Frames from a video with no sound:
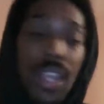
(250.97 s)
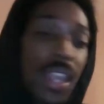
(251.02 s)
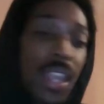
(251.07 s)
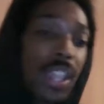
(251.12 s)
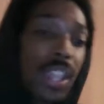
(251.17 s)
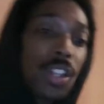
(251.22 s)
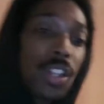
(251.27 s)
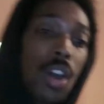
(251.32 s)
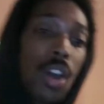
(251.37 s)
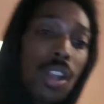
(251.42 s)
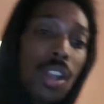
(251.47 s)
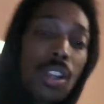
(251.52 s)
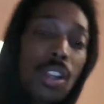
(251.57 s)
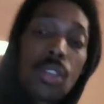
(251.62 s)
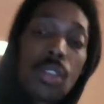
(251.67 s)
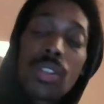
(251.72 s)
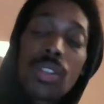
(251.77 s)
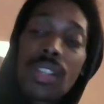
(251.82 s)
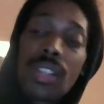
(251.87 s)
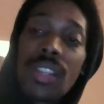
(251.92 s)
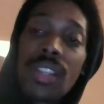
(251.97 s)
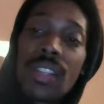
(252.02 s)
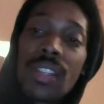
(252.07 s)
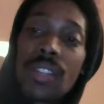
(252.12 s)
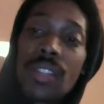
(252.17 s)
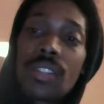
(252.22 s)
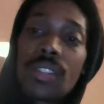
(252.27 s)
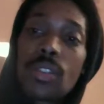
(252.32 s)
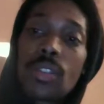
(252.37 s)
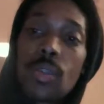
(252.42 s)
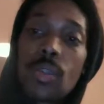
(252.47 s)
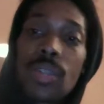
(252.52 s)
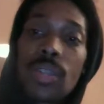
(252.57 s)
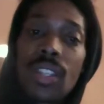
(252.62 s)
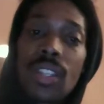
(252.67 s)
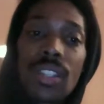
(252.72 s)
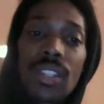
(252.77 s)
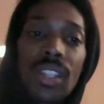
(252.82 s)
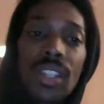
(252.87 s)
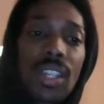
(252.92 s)
and all of those things, too,
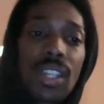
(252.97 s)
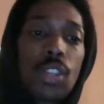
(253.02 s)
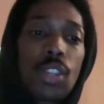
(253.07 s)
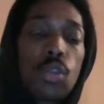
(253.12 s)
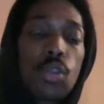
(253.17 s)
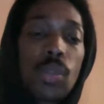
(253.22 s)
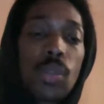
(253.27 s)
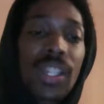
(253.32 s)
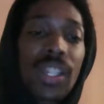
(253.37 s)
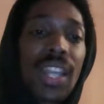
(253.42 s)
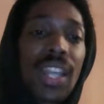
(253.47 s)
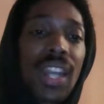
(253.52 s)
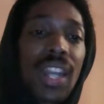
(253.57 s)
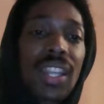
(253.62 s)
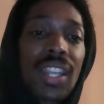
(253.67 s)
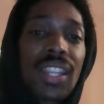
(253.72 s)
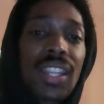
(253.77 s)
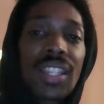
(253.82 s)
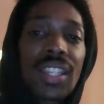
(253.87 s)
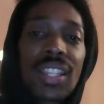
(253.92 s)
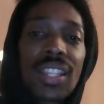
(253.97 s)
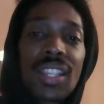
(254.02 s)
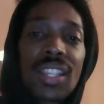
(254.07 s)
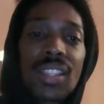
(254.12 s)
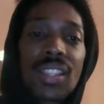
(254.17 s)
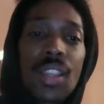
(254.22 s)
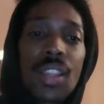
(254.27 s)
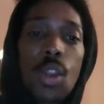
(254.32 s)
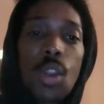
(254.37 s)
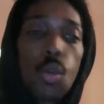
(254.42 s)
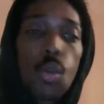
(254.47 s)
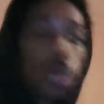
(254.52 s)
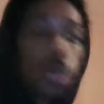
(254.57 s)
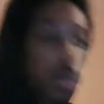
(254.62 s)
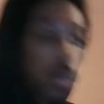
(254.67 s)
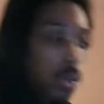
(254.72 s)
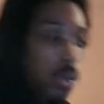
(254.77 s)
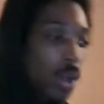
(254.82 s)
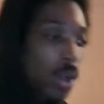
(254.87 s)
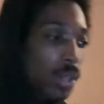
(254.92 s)
because again, you really got to hit niggas
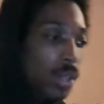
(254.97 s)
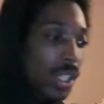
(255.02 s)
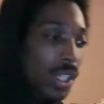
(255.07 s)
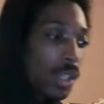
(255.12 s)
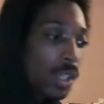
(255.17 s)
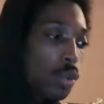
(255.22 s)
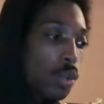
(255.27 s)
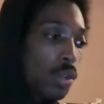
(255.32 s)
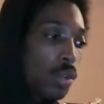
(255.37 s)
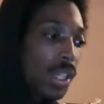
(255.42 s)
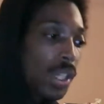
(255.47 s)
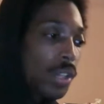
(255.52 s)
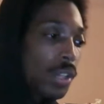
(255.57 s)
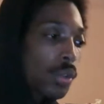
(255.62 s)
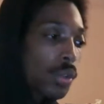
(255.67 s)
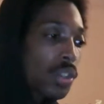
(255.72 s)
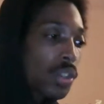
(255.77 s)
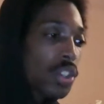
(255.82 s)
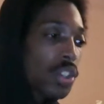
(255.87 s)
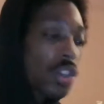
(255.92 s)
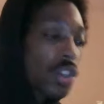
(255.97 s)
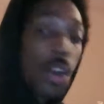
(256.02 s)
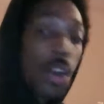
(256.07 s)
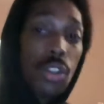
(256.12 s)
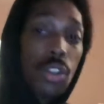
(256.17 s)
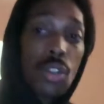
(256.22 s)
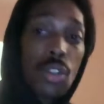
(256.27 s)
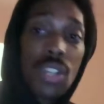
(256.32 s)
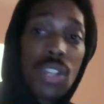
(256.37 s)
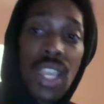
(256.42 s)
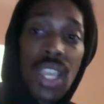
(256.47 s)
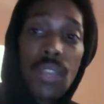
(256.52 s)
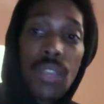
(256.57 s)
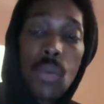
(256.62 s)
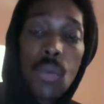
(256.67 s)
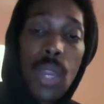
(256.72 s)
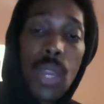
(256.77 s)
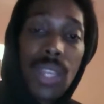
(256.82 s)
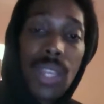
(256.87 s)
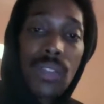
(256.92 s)
low-key who either is just on your same
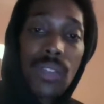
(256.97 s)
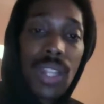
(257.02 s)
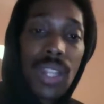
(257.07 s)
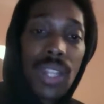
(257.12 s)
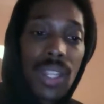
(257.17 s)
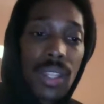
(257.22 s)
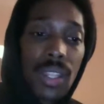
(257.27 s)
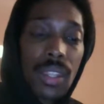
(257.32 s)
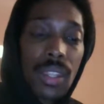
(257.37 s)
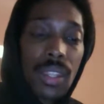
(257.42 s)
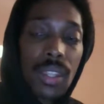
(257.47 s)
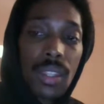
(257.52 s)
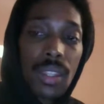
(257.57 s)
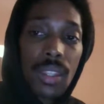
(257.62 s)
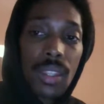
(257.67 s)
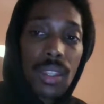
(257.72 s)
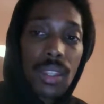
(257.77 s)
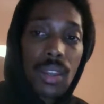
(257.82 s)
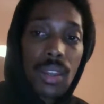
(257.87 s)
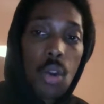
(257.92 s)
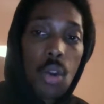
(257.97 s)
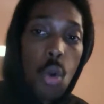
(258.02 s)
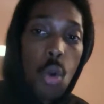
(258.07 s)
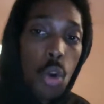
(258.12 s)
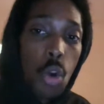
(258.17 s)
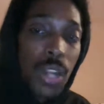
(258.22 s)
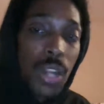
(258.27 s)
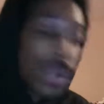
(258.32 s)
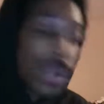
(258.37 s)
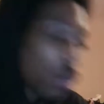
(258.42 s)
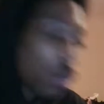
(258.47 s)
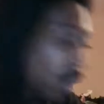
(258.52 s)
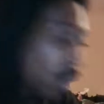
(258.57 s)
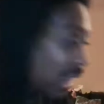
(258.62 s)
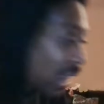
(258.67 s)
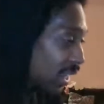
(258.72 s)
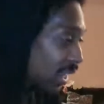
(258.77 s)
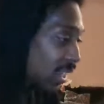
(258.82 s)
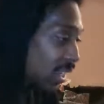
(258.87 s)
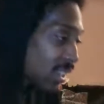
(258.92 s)
wavelength or they
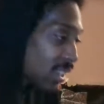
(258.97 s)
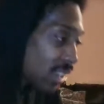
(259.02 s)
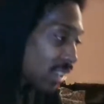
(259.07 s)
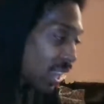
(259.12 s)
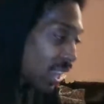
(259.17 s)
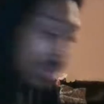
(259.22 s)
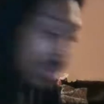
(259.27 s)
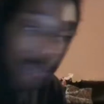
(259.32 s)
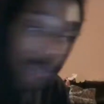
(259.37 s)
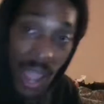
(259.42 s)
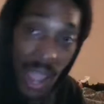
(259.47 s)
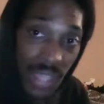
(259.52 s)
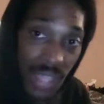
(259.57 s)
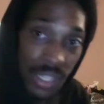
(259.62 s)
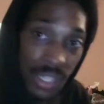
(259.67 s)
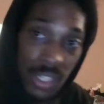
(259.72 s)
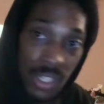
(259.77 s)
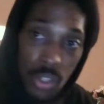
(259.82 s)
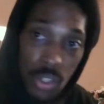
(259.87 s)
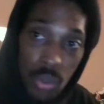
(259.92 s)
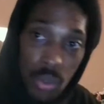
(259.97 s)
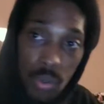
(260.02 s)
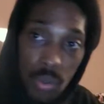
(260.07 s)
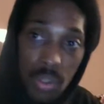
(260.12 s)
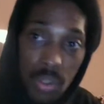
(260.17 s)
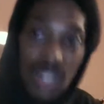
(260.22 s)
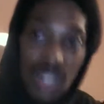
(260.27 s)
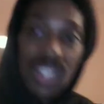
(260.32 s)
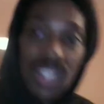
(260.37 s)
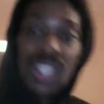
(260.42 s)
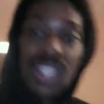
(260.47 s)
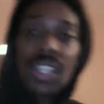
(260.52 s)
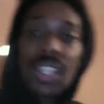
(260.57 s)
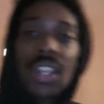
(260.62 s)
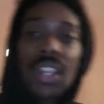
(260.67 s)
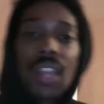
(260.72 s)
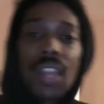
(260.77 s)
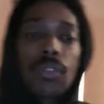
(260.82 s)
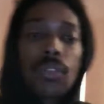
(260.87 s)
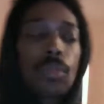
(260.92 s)
right in the same pocket as you. Because again,
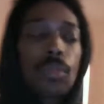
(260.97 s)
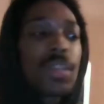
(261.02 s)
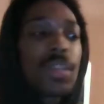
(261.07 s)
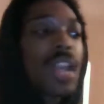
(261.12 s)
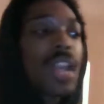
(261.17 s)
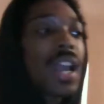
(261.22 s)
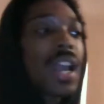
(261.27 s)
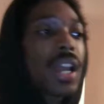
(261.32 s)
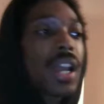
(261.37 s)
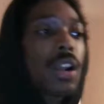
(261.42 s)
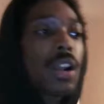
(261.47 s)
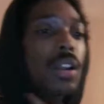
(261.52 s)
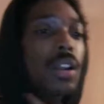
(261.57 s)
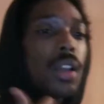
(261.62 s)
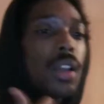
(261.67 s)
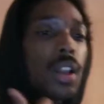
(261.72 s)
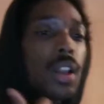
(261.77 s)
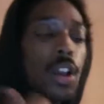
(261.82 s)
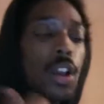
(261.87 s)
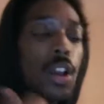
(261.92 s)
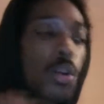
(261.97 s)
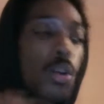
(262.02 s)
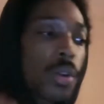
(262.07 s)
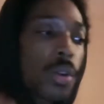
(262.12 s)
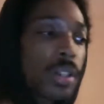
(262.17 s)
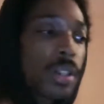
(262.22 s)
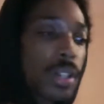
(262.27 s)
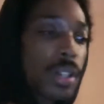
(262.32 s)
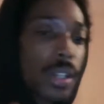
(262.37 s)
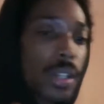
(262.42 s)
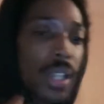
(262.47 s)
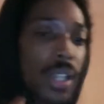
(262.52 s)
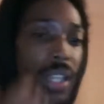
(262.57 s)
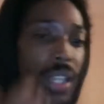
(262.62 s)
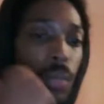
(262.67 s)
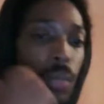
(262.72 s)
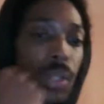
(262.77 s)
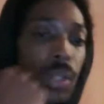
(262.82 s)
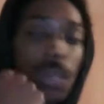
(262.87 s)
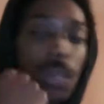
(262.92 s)
like for me, I got a coworker and he
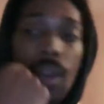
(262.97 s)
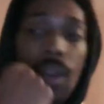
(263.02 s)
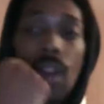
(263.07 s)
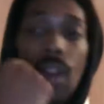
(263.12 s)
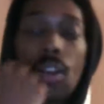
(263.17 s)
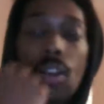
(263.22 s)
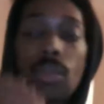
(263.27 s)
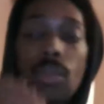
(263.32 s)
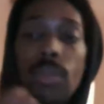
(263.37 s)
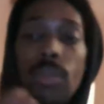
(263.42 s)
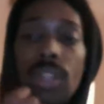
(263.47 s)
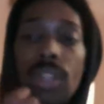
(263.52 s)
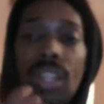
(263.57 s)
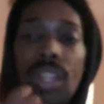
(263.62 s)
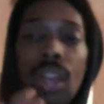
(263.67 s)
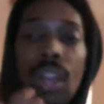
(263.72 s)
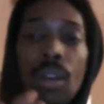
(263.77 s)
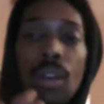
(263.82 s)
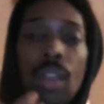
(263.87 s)
really my homeboy now.